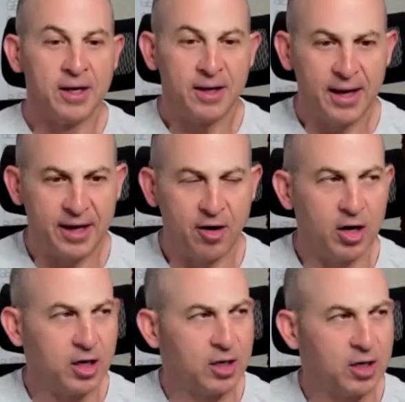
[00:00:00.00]
And in our
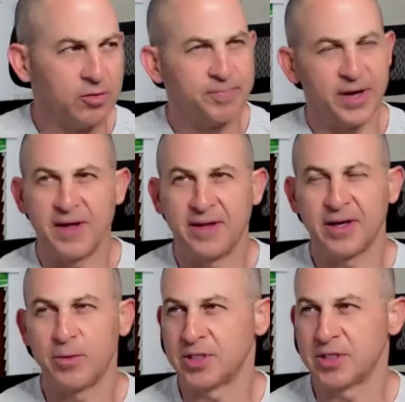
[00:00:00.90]
group, I think there
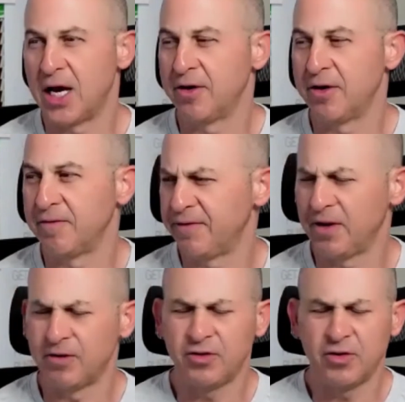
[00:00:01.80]
was 150 to
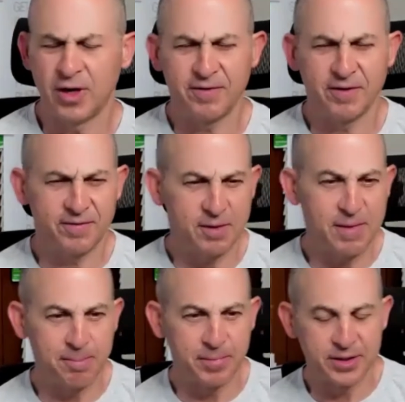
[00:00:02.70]
250
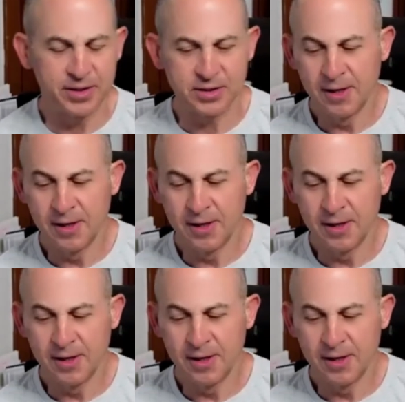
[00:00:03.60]
members.